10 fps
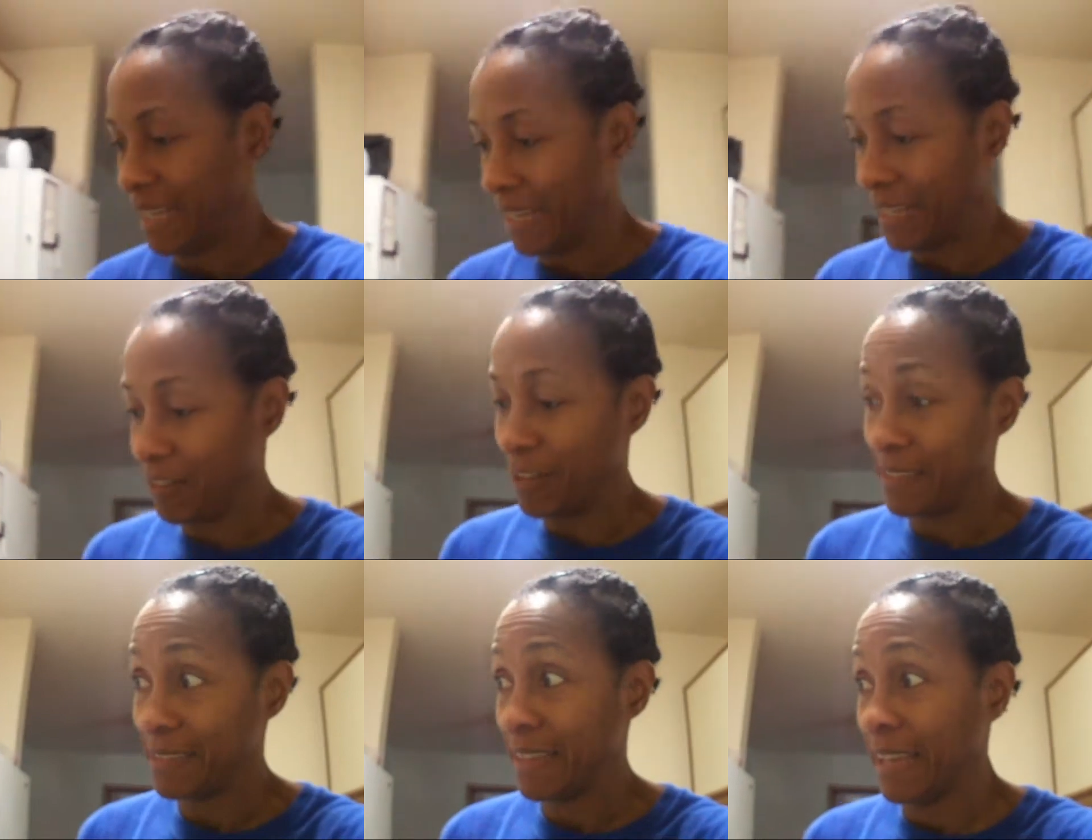Anyways,
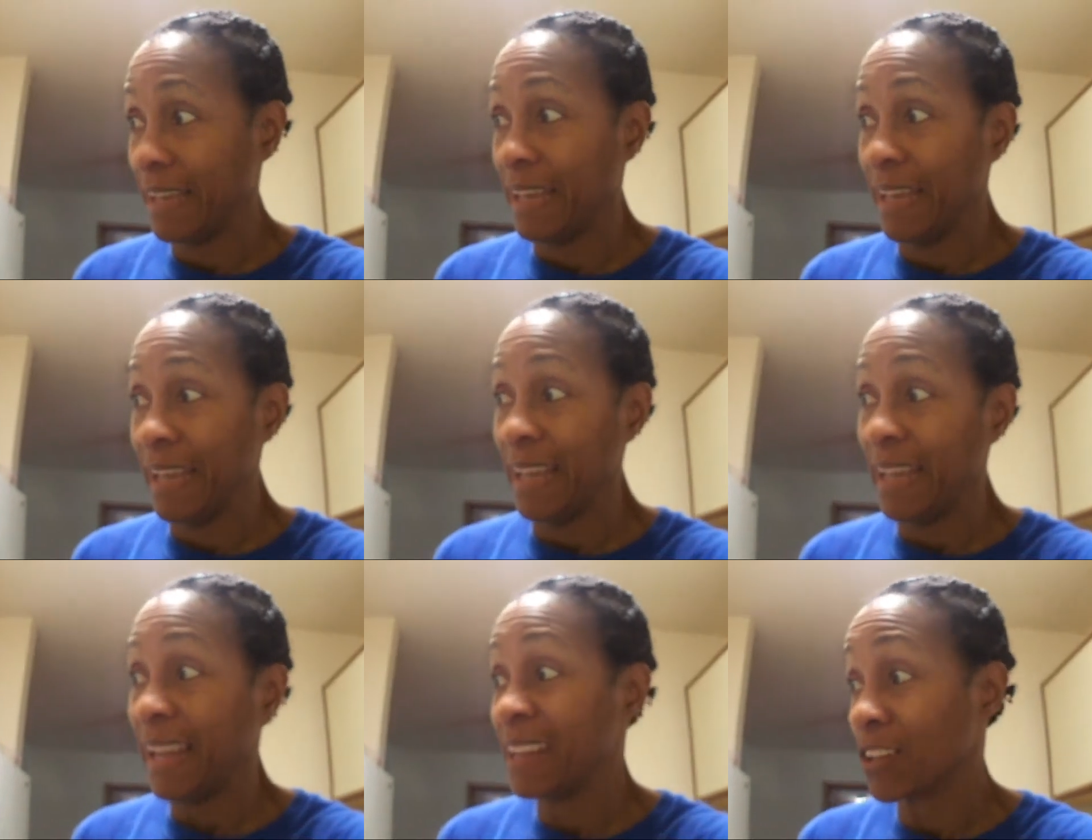
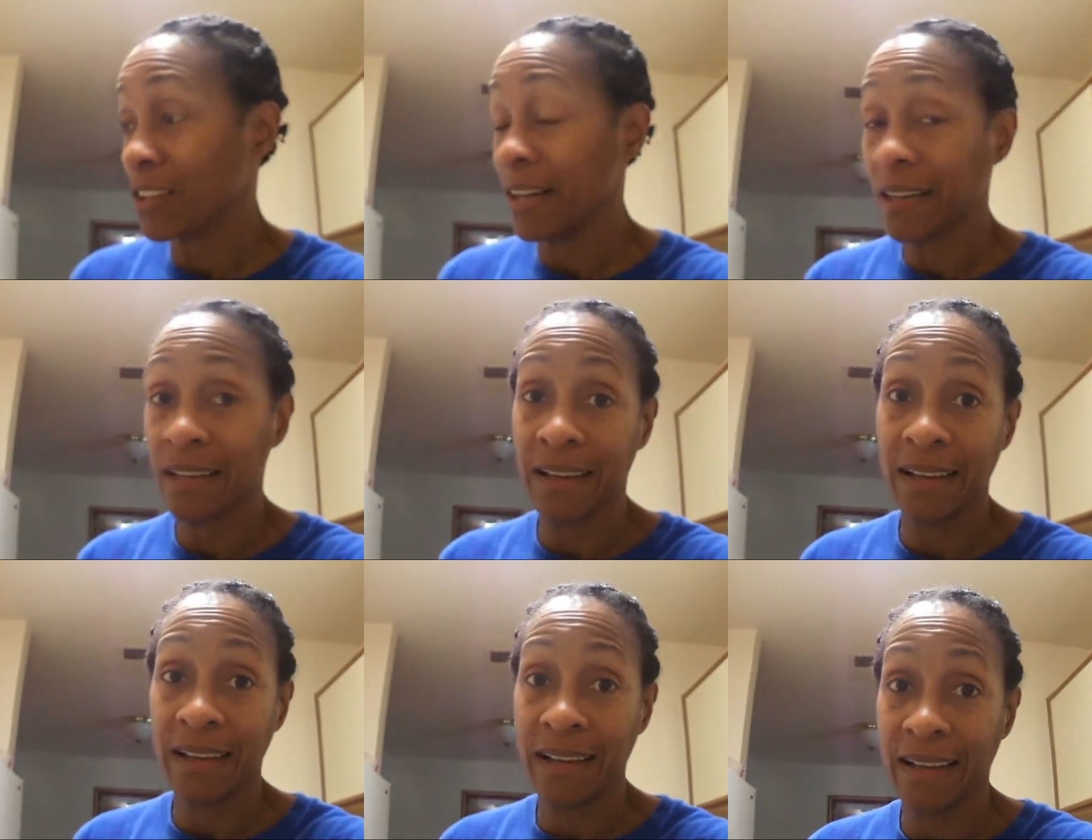8 o'clock.
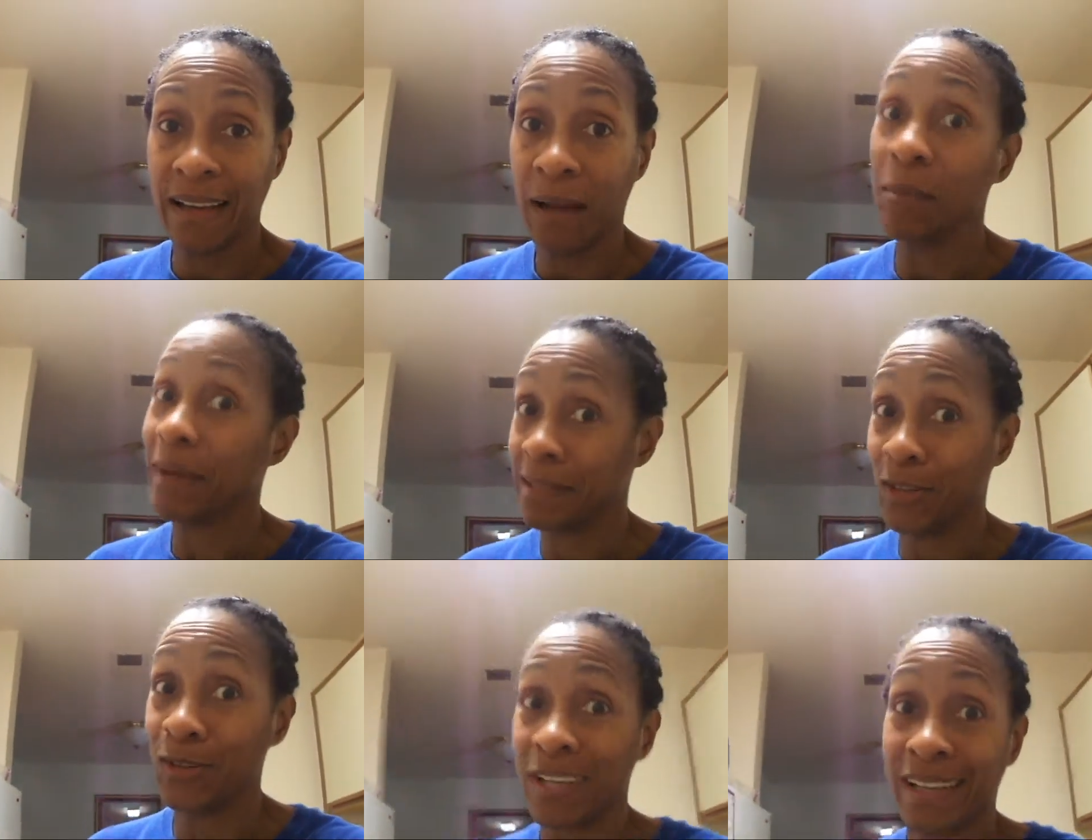I'm about to
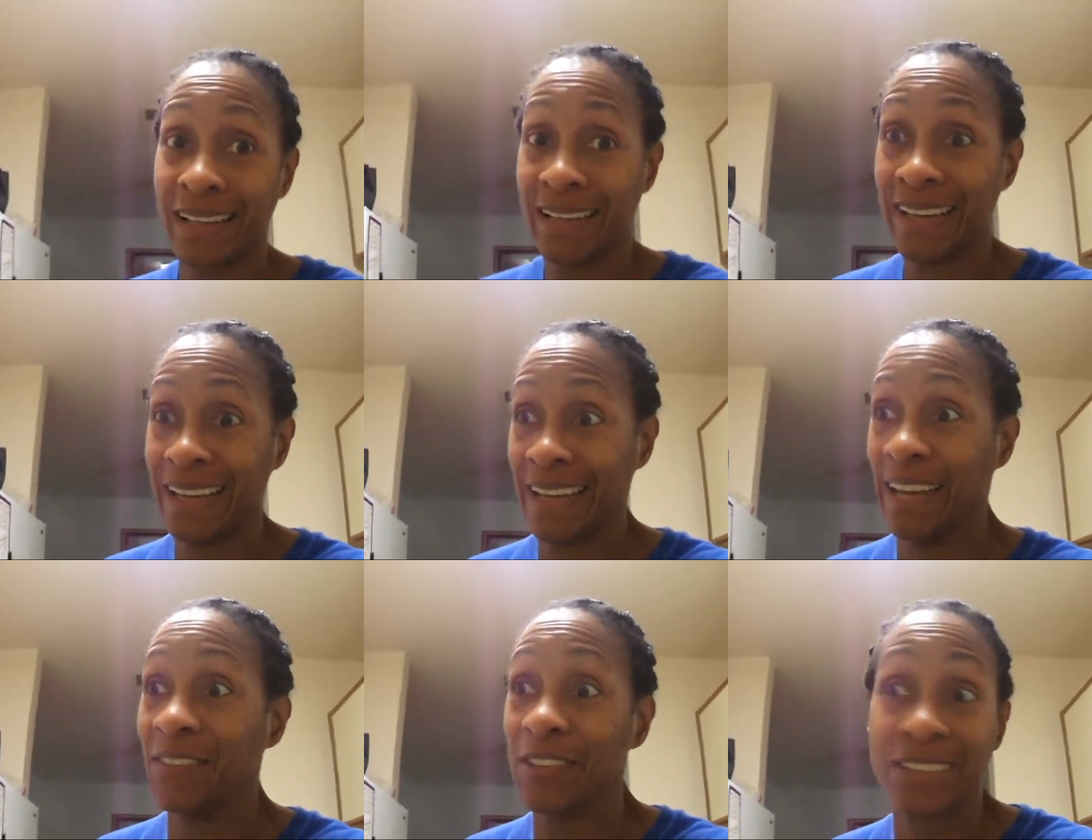cook.
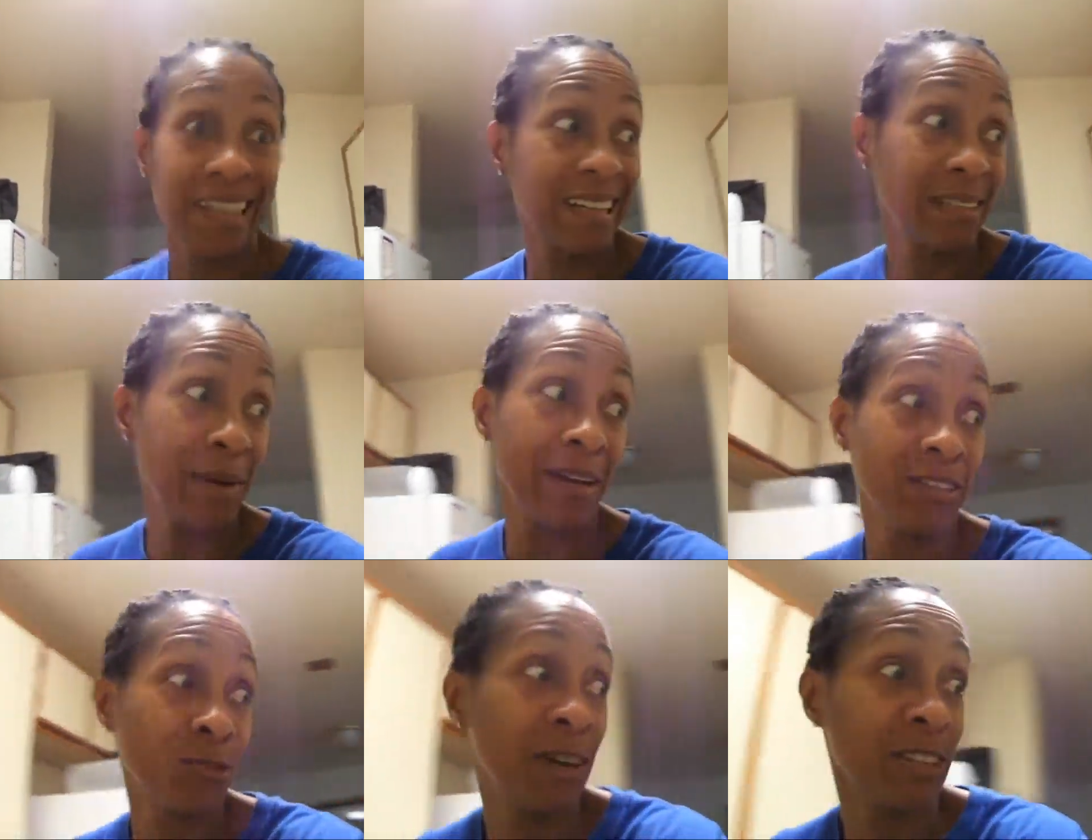Feels like it's about
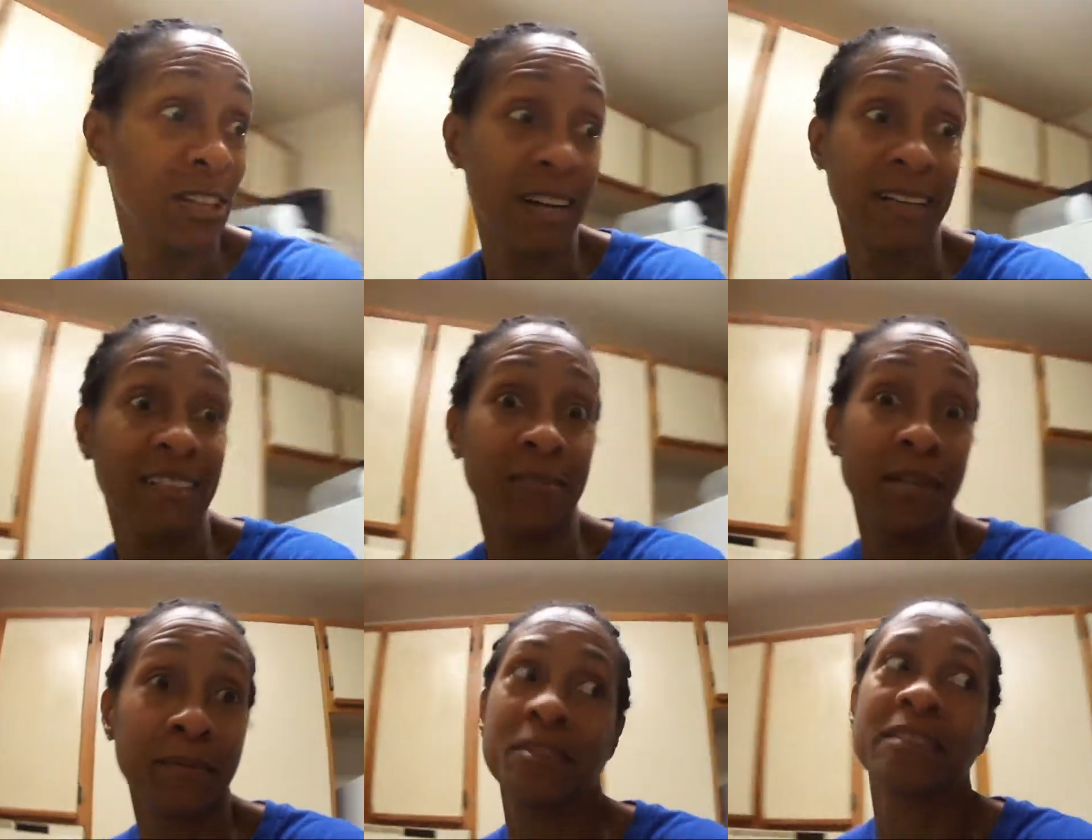12 o'clock because I've been
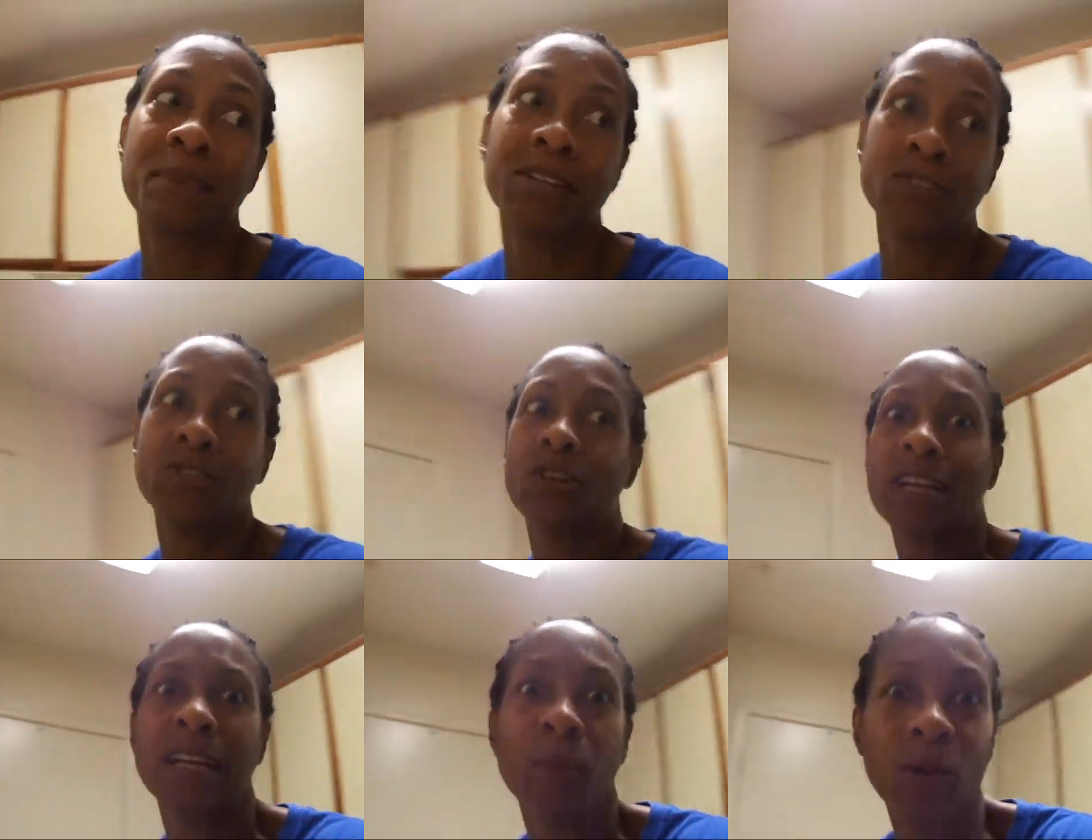up since about 2:30
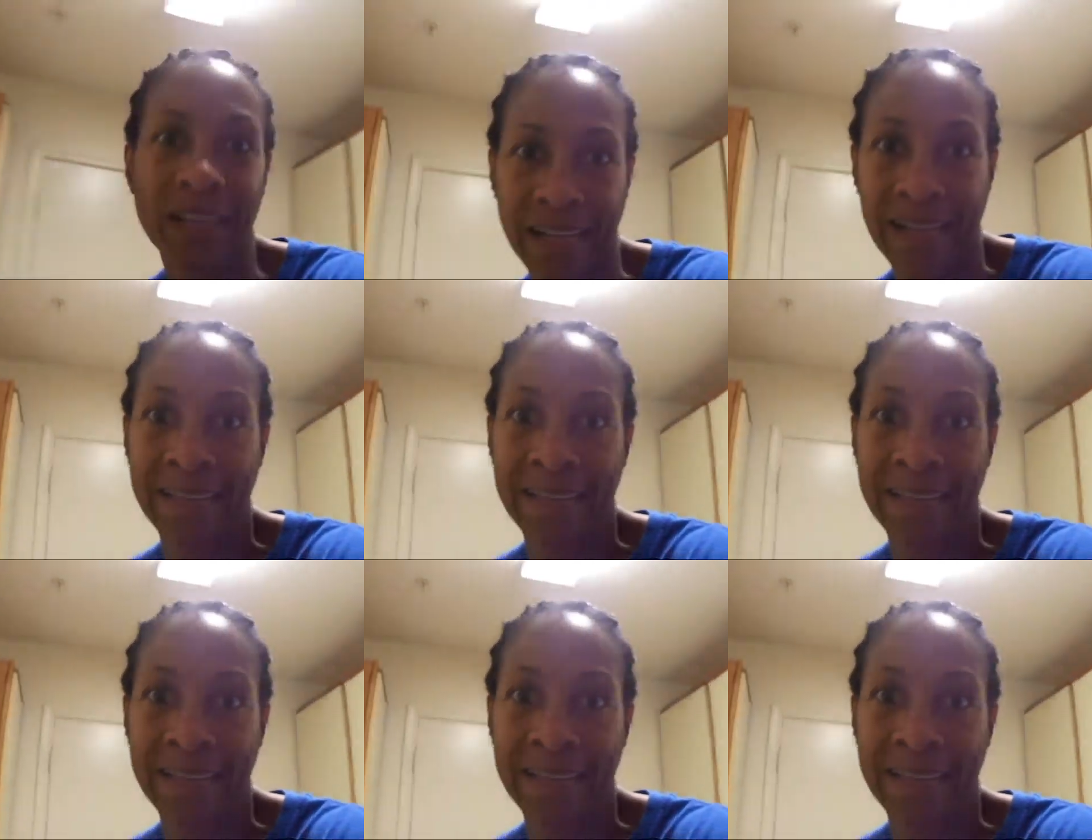in the morning.